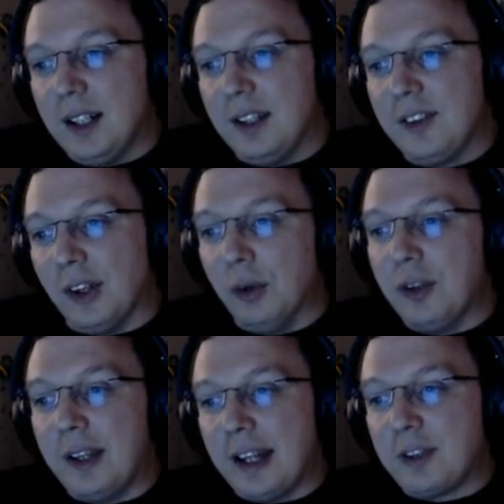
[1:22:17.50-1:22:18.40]
So
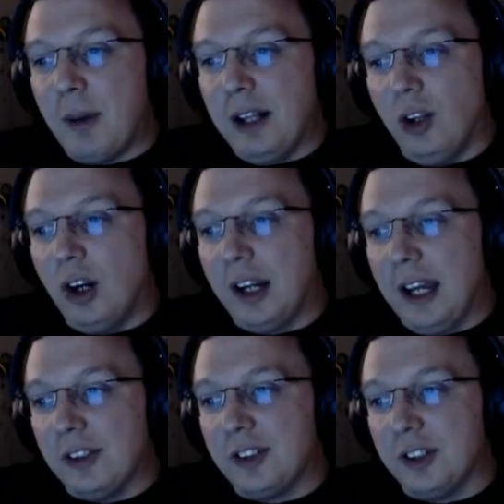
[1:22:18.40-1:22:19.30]
that's my long
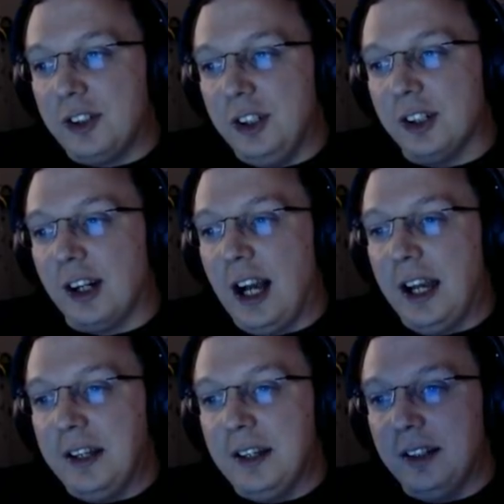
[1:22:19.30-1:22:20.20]
answer to your I
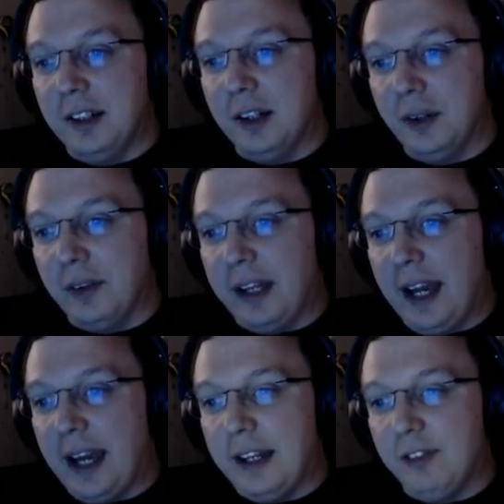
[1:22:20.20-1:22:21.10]
didn't know they
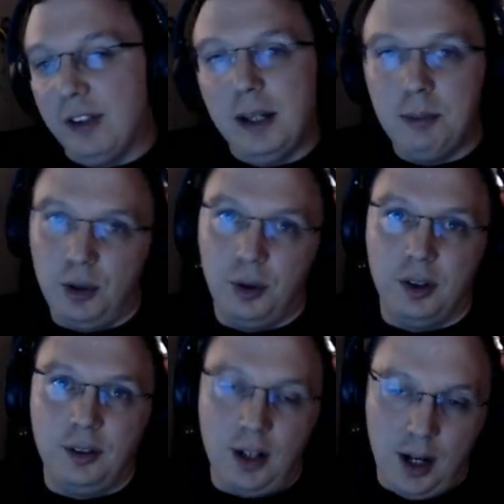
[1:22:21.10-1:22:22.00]
had a flame sword
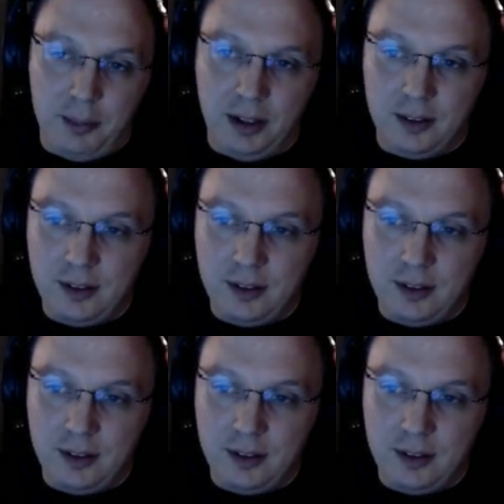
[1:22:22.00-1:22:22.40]
comment.